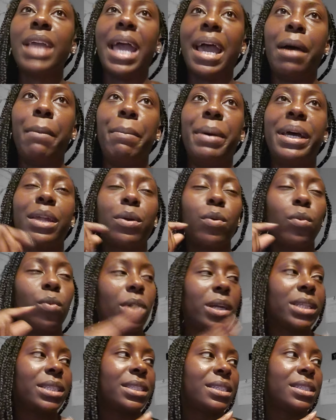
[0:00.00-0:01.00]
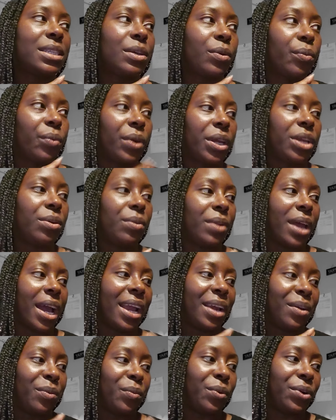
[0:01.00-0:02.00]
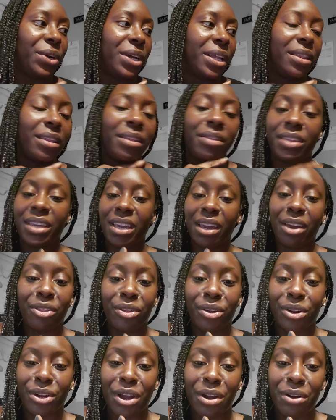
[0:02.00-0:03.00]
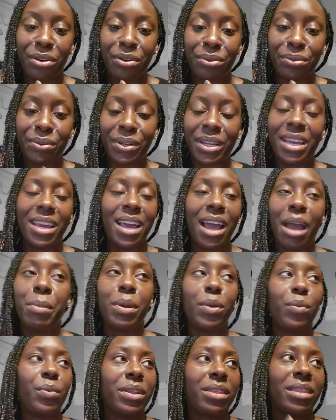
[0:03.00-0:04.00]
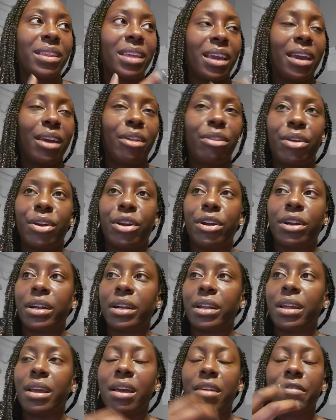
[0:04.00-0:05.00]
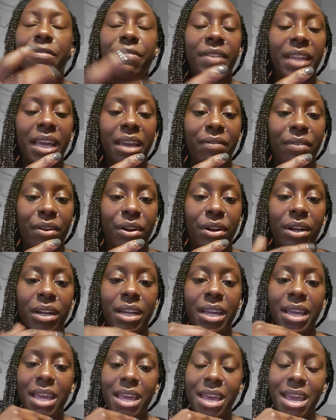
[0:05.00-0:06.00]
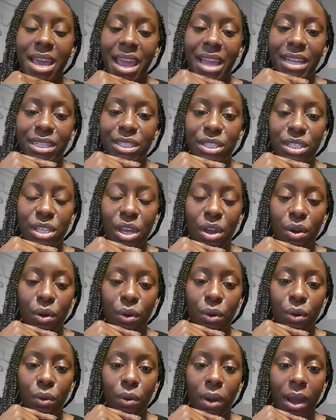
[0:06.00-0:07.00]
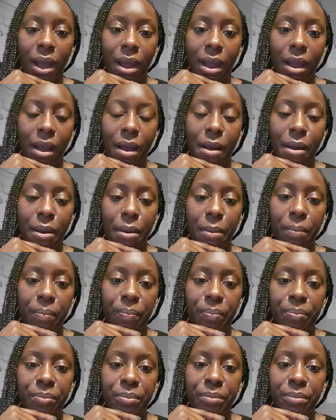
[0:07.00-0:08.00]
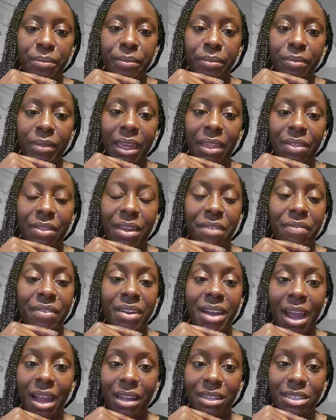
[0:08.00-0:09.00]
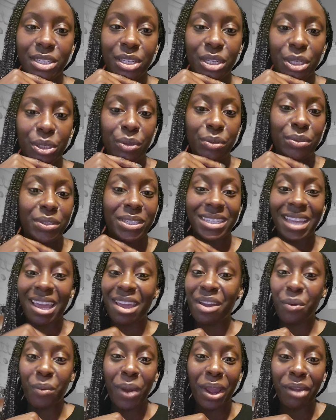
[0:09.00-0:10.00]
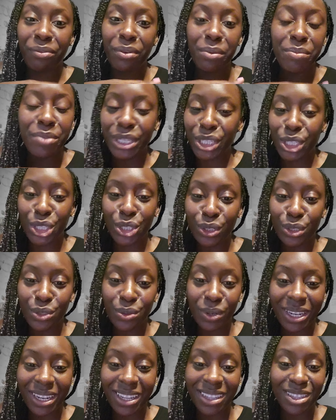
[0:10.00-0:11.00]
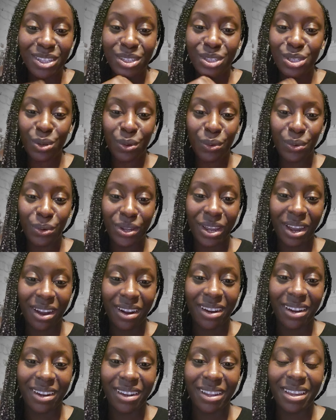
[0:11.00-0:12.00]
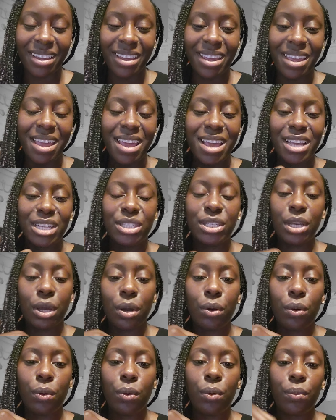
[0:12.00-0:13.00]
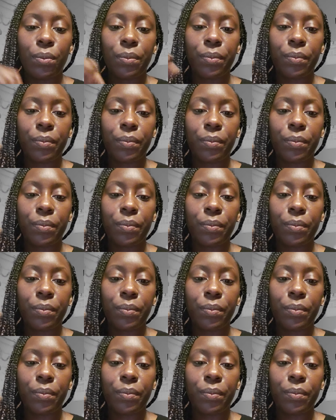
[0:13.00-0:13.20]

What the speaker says: but it wants to reunite with the other cone, with the other flavor. And so they've got to stay away from the children in the schoolyard. So